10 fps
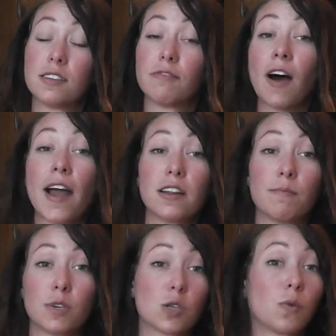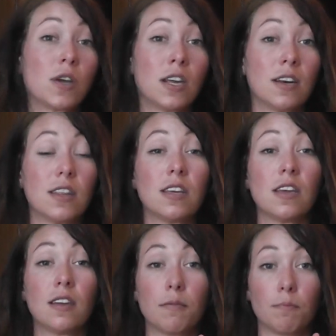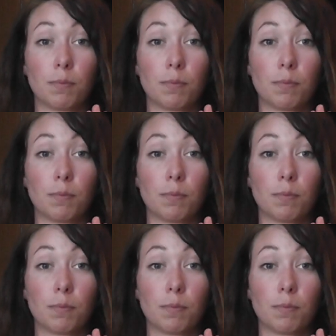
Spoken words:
divided between the